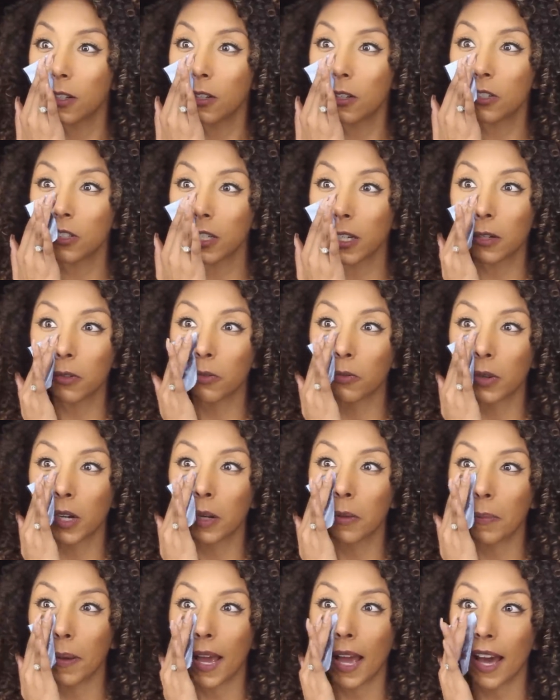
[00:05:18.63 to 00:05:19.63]
Usually in
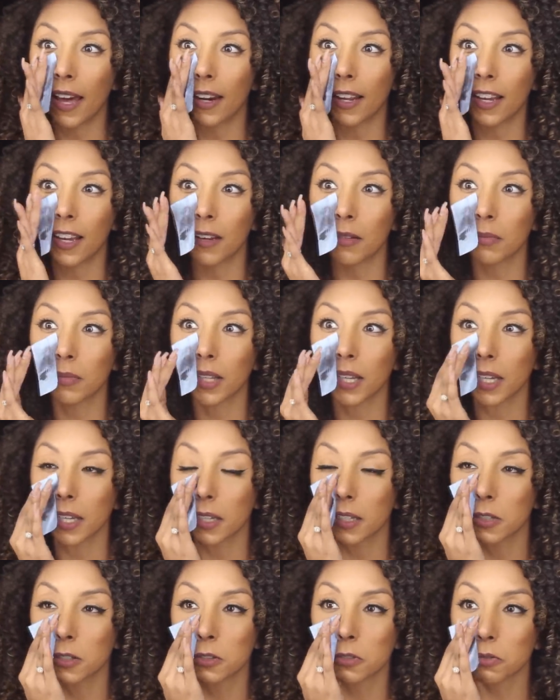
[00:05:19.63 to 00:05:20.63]
one pat, I'm
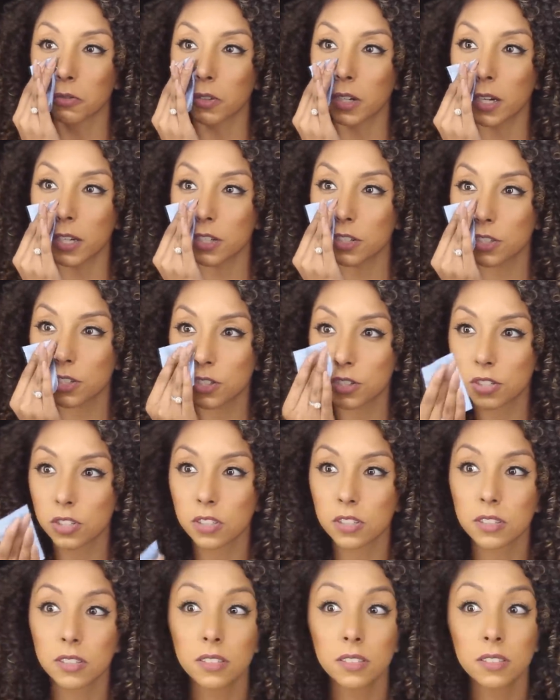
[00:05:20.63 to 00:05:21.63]
like drenched.